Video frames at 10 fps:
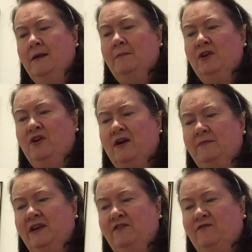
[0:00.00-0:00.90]
but not
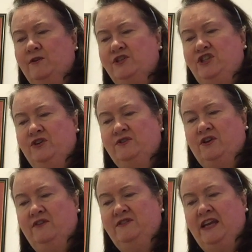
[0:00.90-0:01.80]
many first years
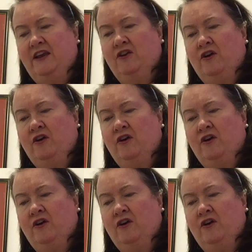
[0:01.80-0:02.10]
could have taken